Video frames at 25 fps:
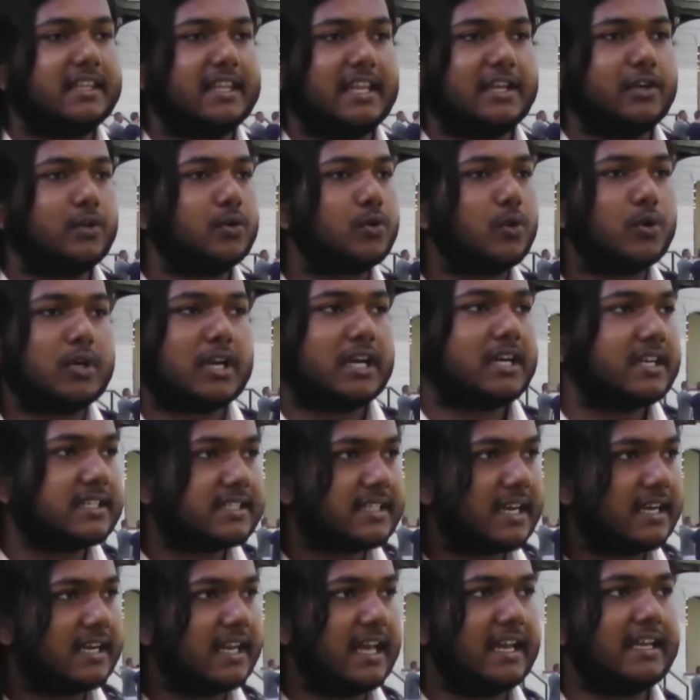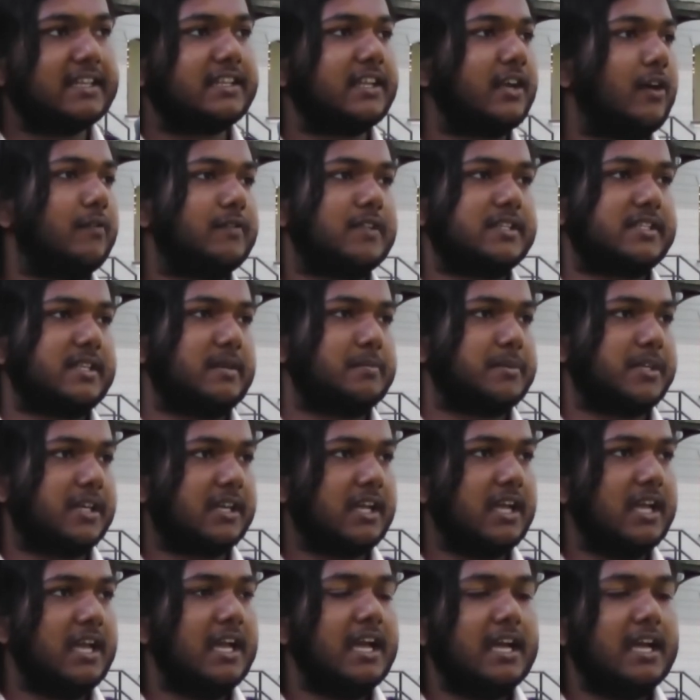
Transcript: then you don't understand anything of the subject.